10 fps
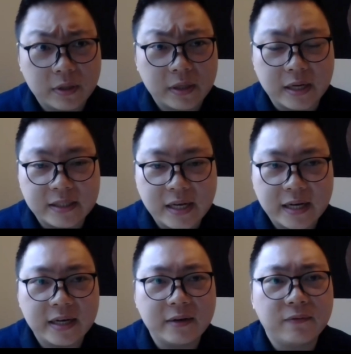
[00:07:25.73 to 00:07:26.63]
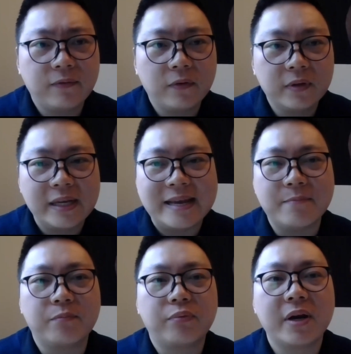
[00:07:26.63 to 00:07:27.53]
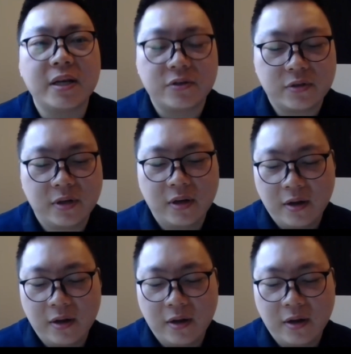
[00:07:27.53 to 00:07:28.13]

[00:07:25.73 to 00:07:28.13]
And second, it fully embraced